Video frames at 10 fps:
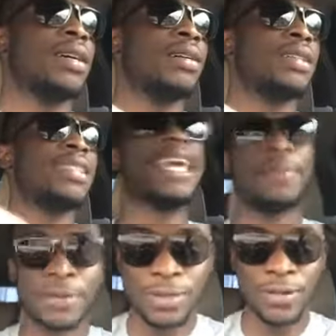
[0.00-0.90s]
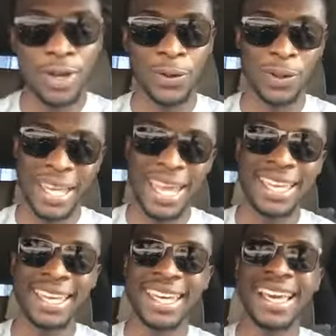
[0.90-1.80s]
steps for you to take,
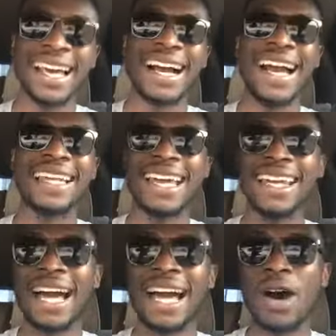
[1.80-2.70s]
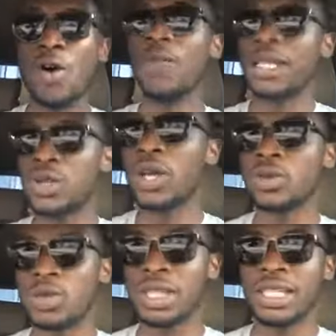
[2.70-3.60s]
and I hope that you get
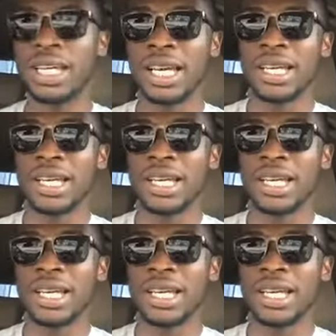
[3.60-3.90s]
to see,